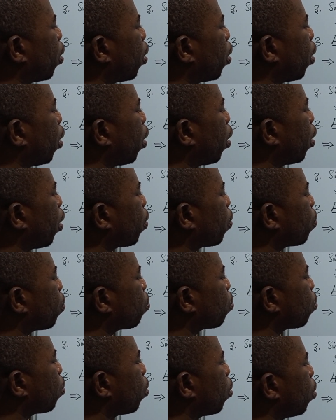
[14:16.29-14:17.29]
x
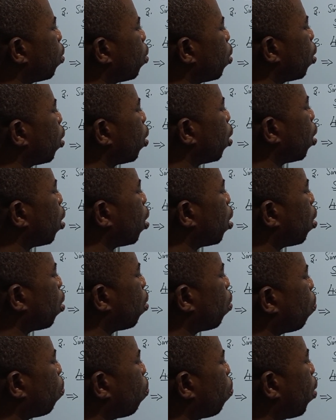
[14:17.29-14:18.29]
uh,
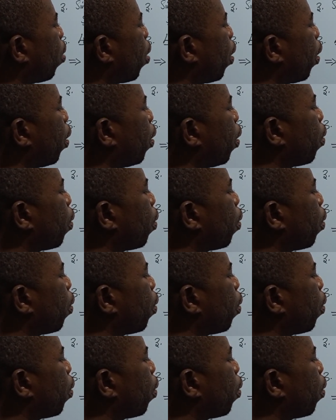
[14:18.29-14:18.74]
y,